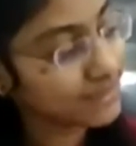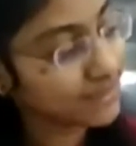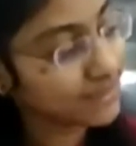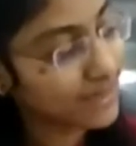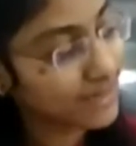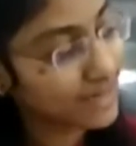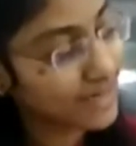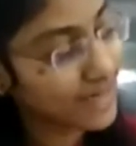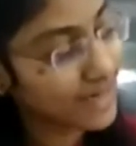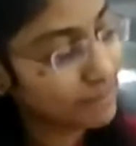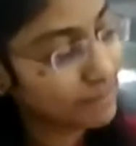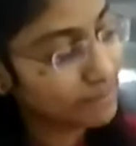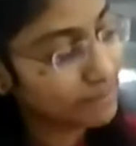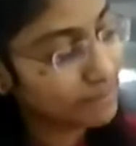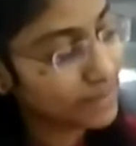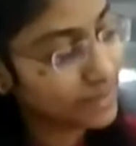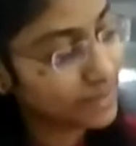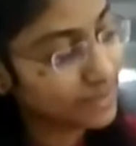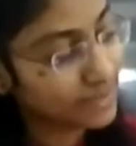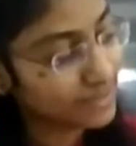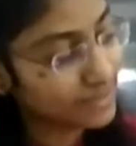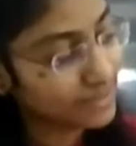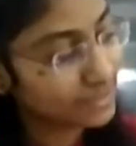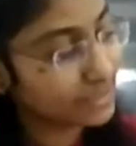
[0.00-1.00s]

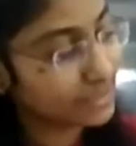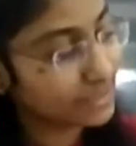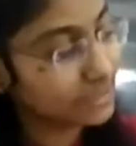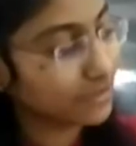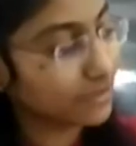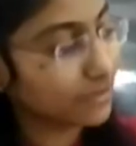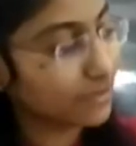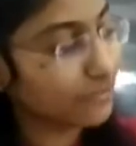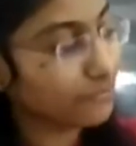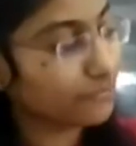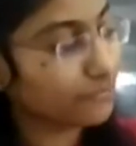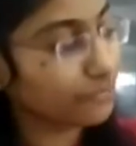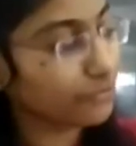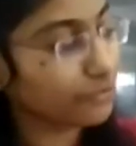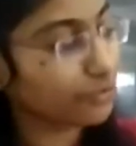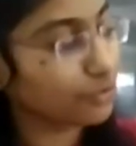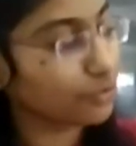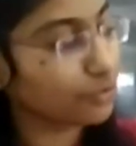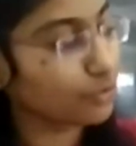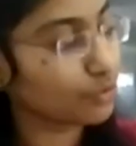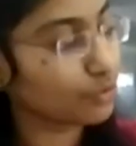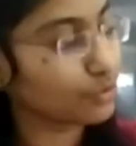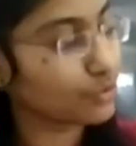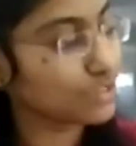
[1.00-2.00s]
Numbers,
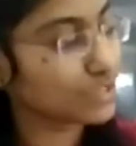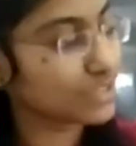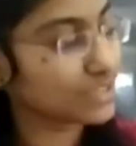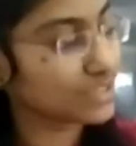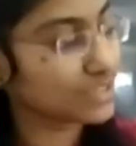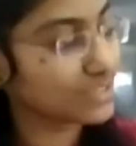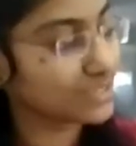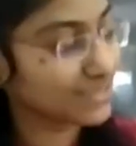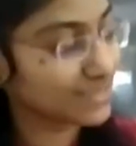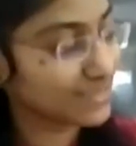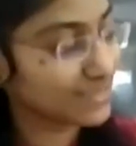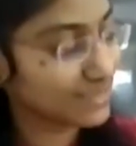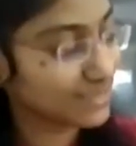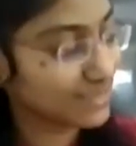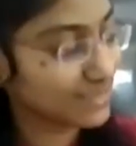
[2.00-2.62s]
fruits,